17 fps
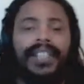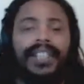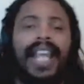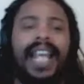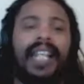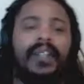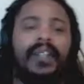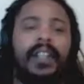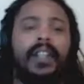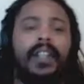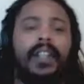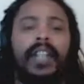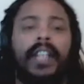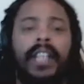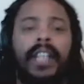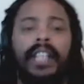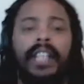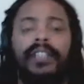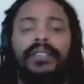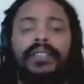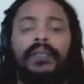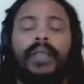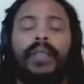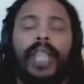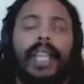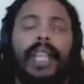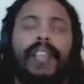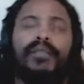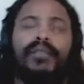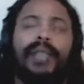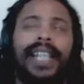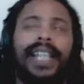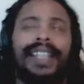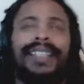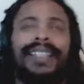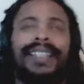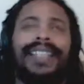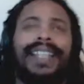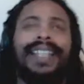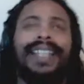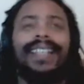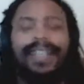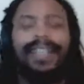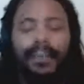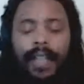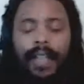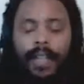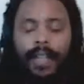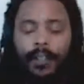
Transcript: I was kind of in a hurry because we kind of have plans today.